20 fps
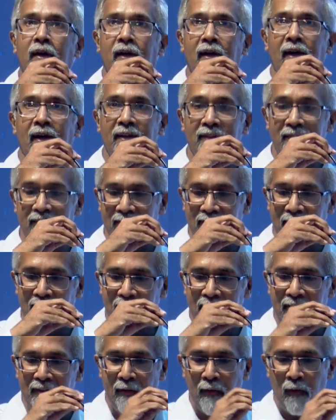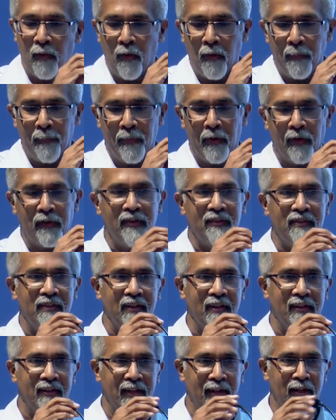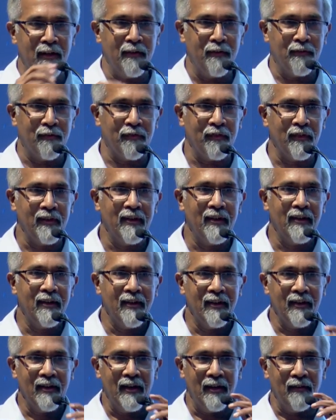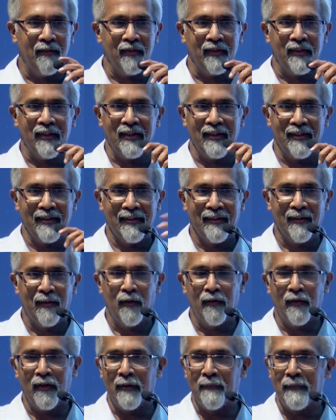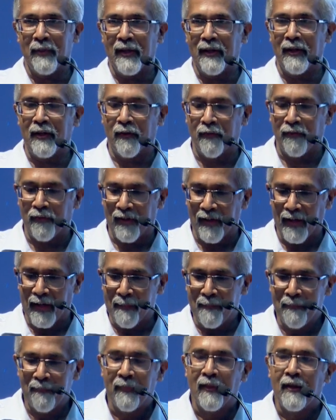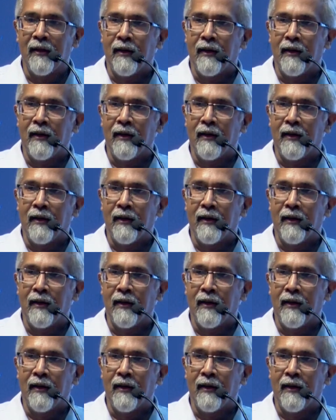guys see or hope not to see at the end of everything over a period of time.